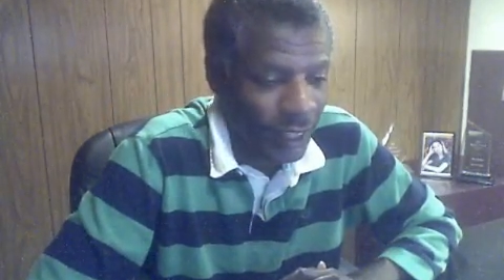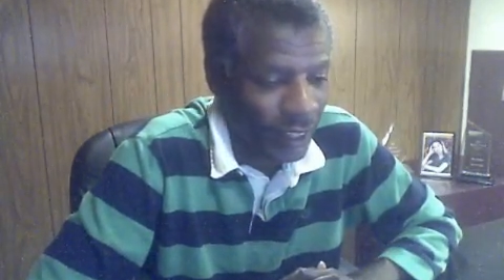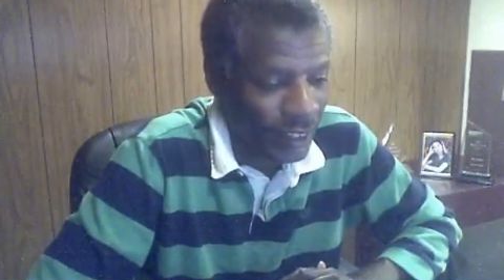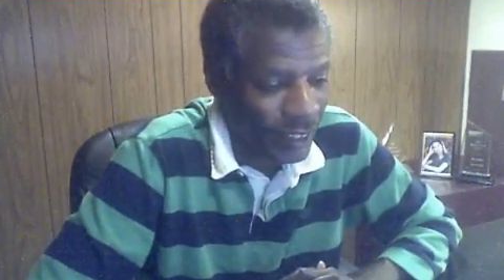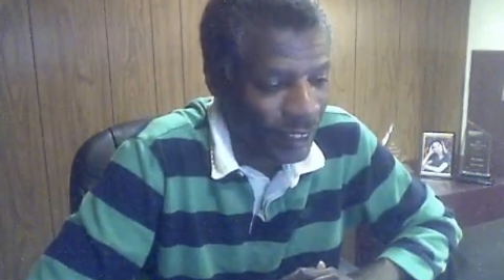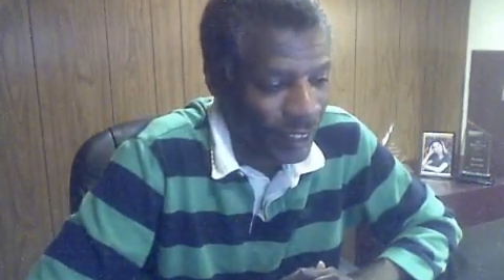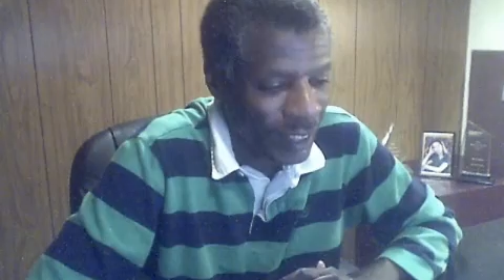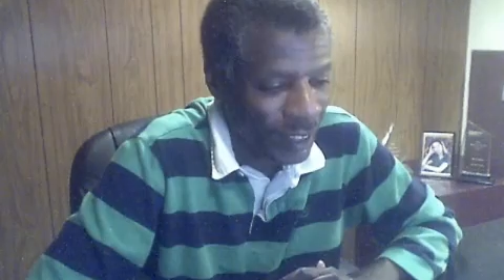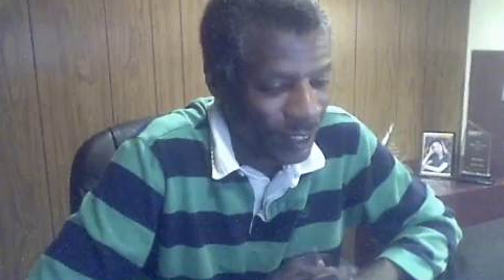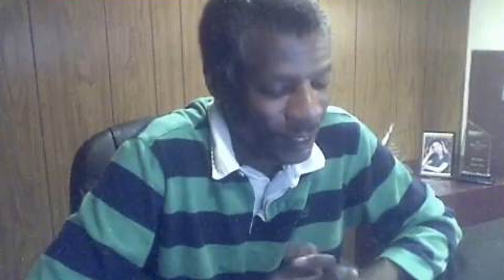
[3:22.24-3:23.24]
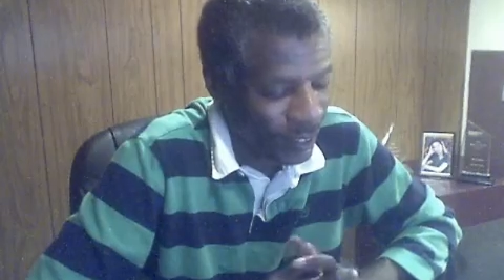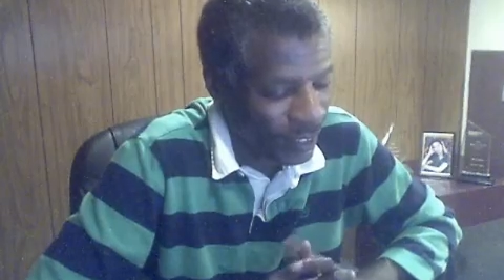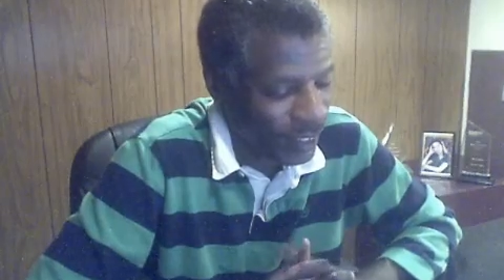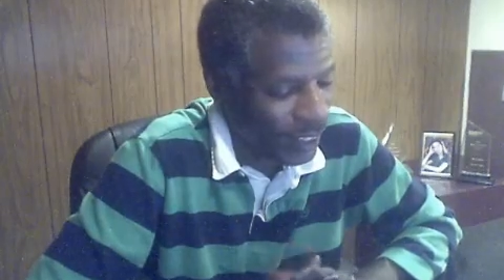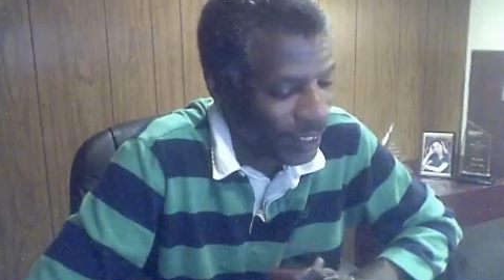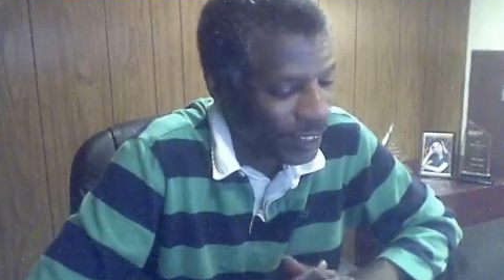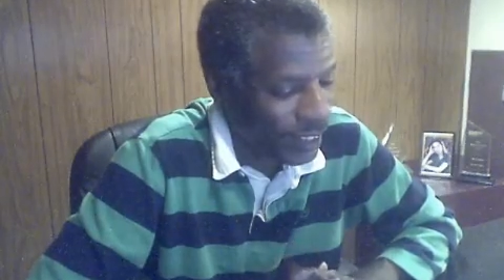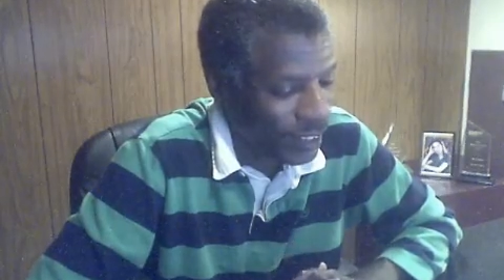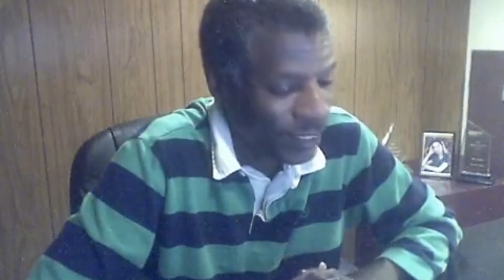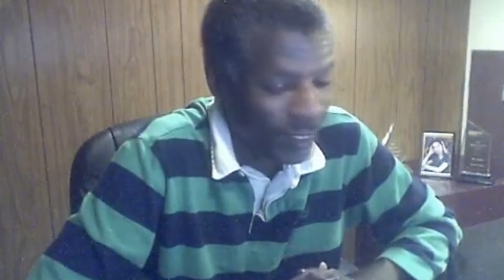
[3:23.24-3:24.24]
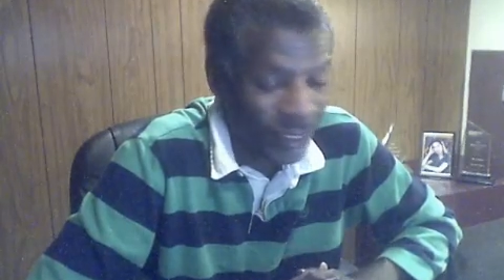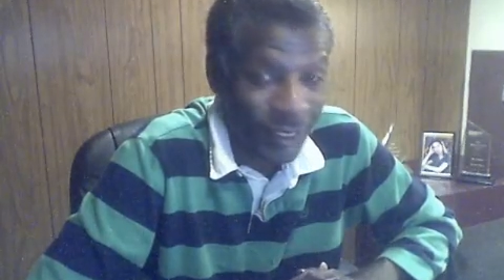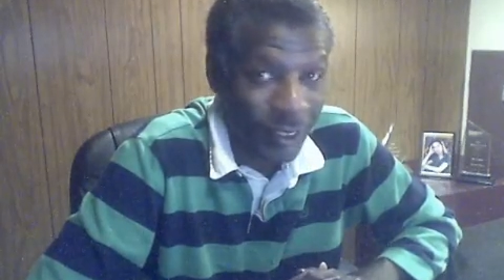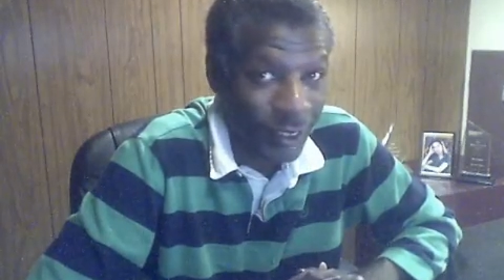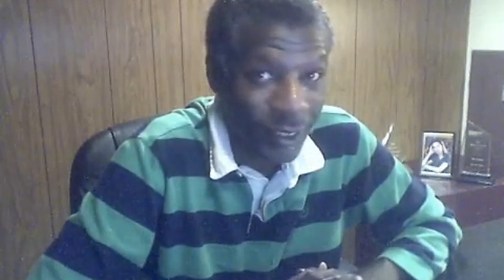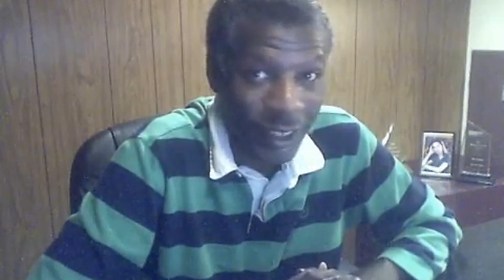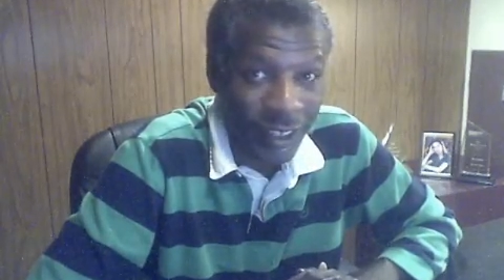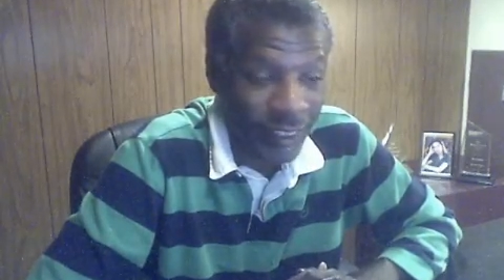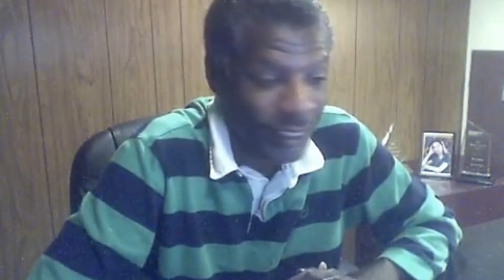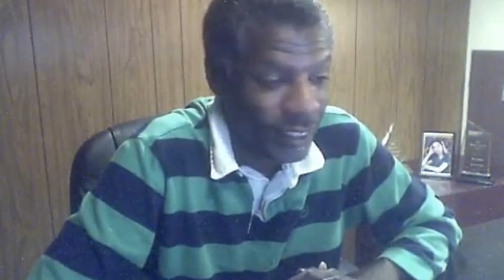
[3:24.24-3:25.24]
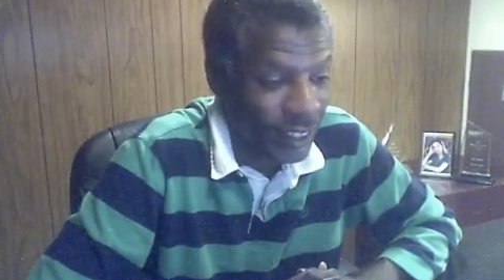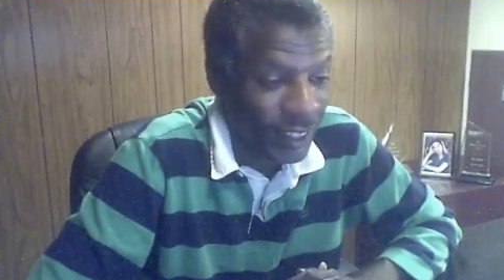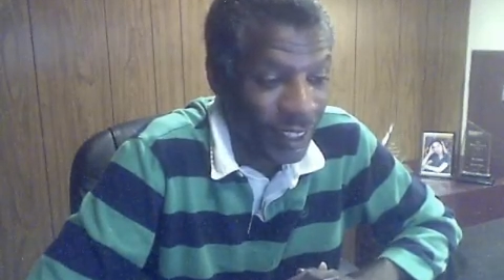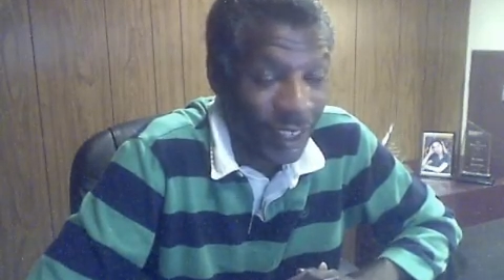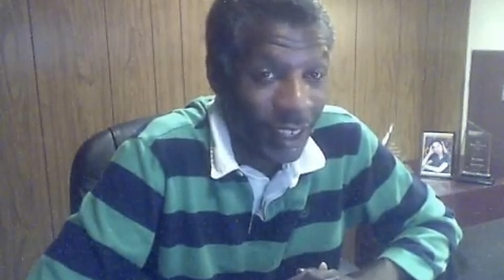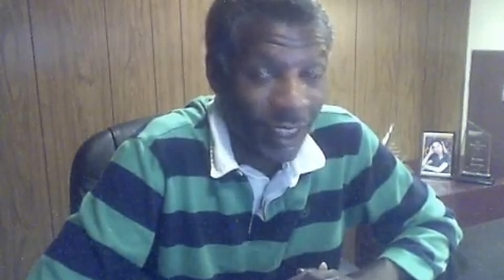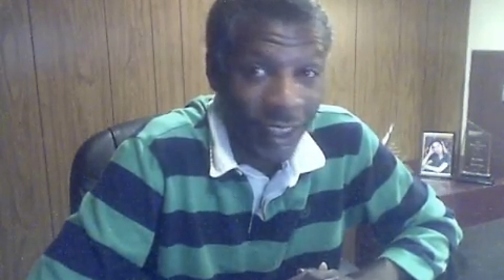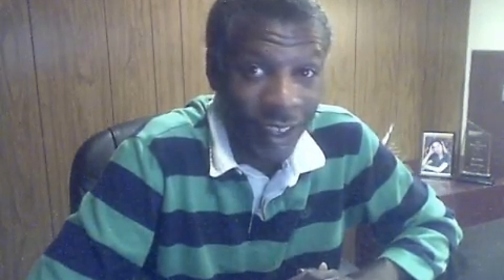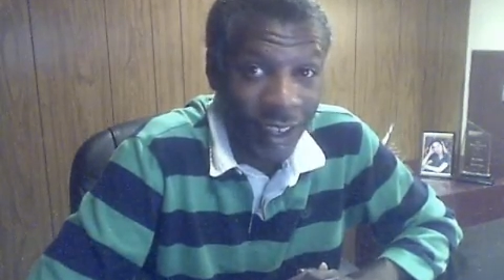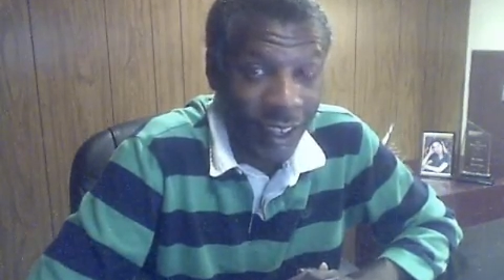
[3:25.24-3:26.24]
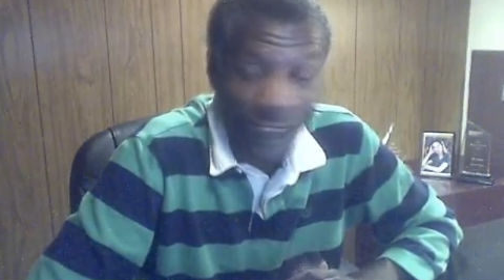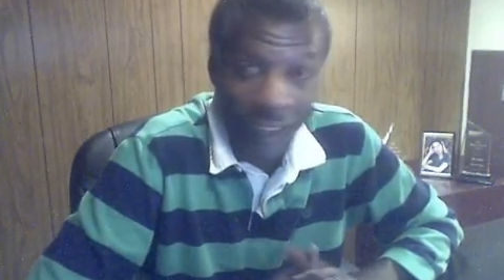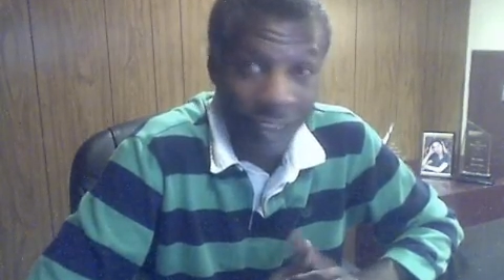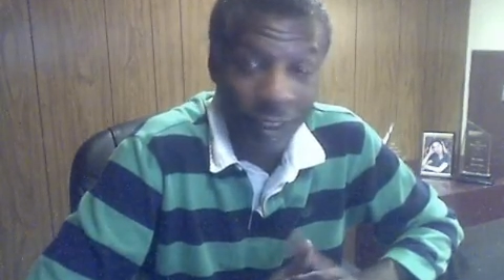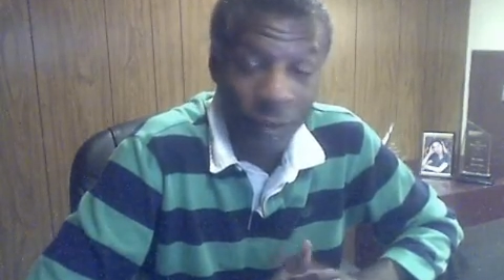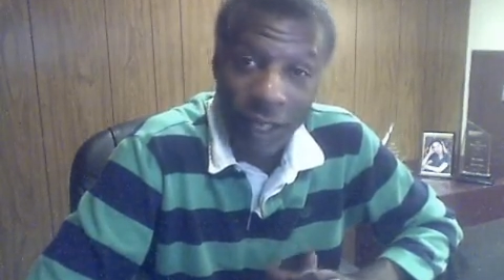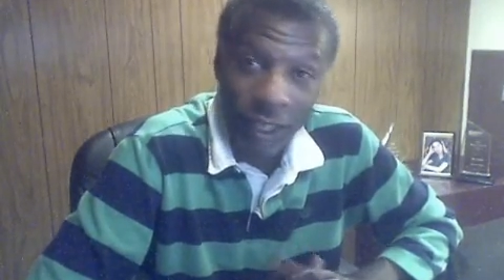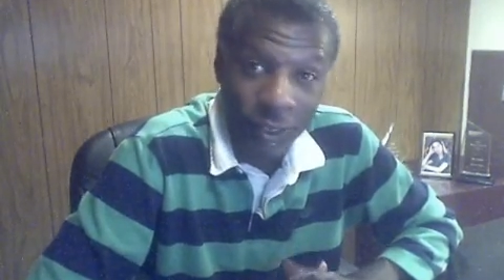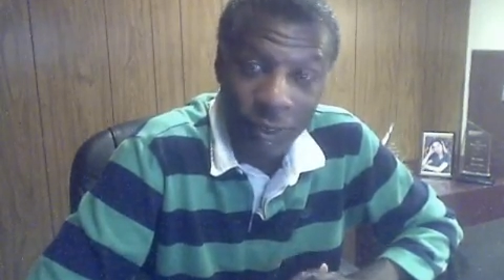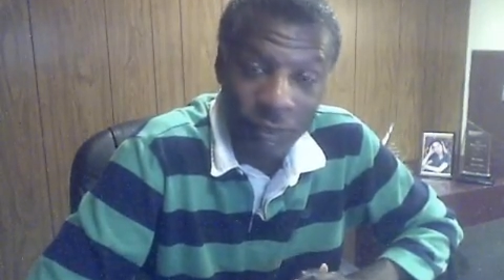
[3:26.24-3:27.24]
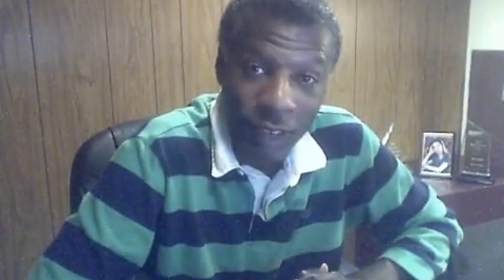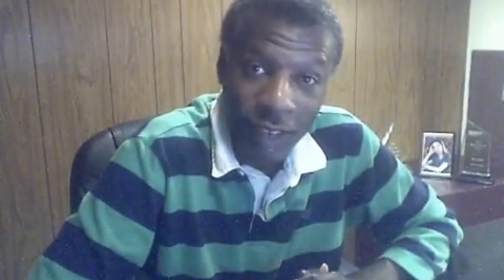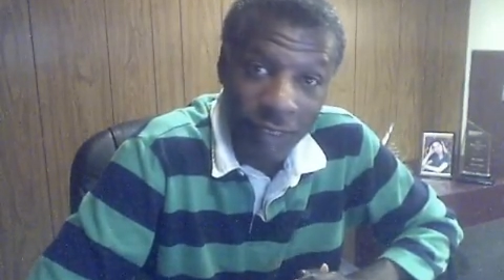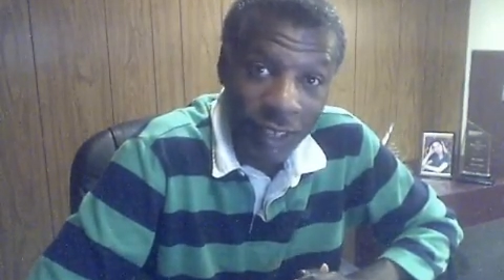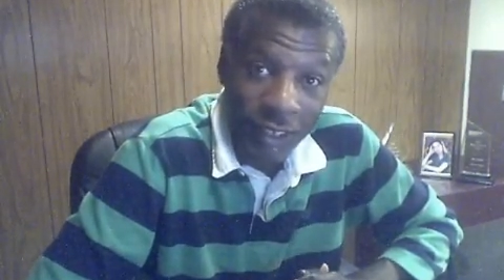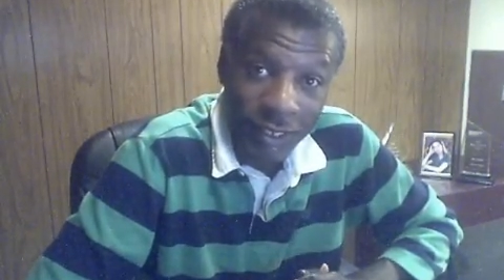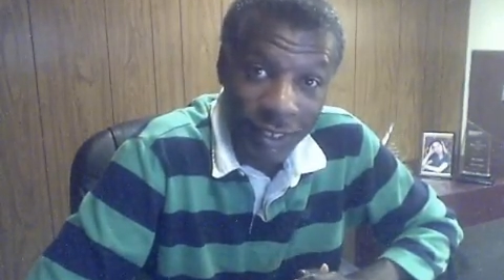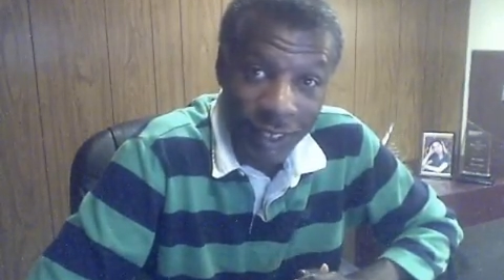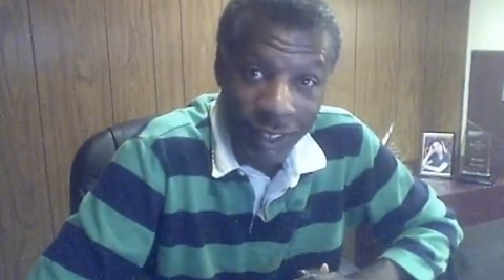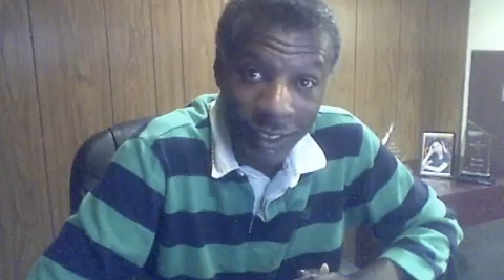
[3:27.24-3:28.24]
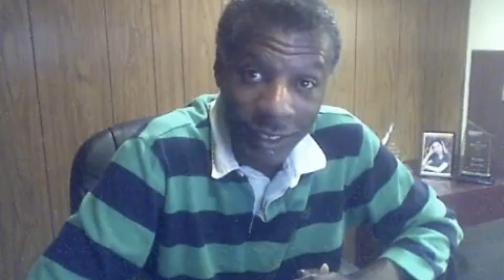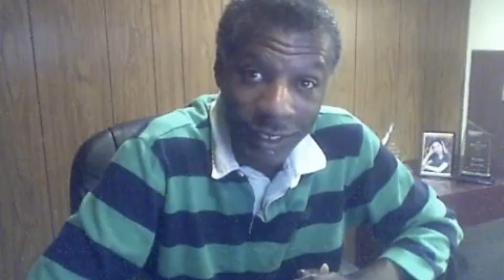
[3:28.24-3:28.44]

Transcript: And this lady, insurance lady, said she looked at her lawyer and said, I just paid you $5,000.